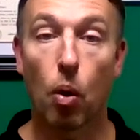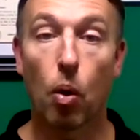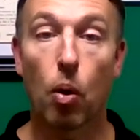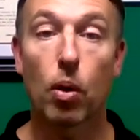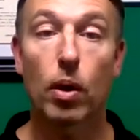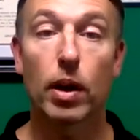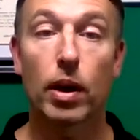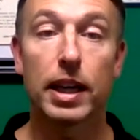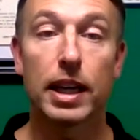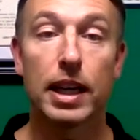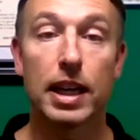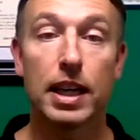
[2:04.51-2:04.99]

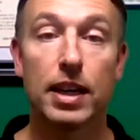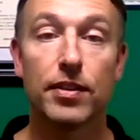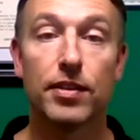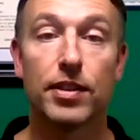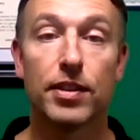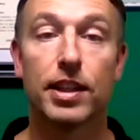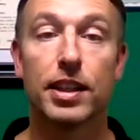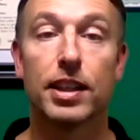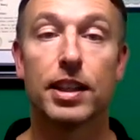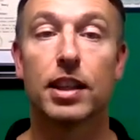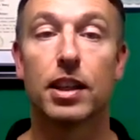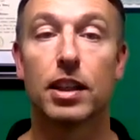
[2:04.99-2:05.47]
or
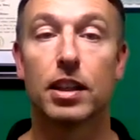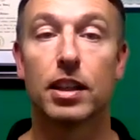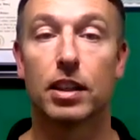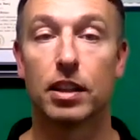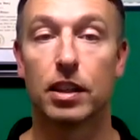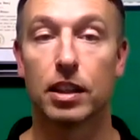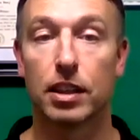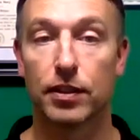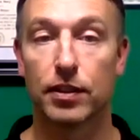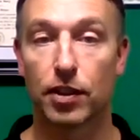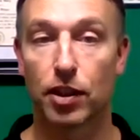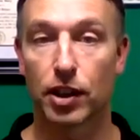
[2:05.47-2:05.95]
even
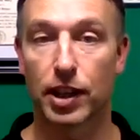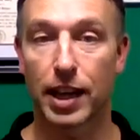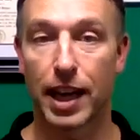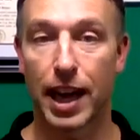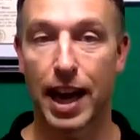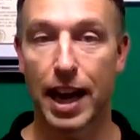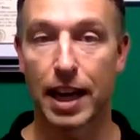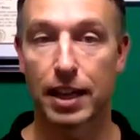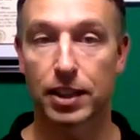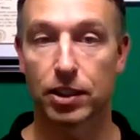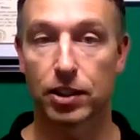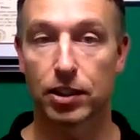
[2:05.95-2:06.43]
liver
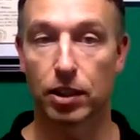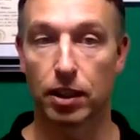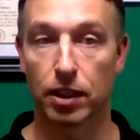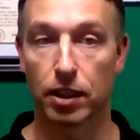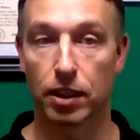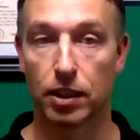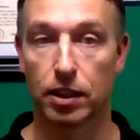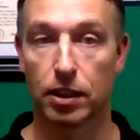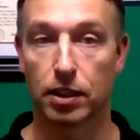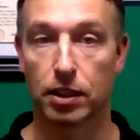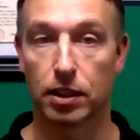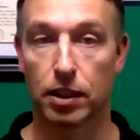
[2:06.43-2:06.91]
cancer.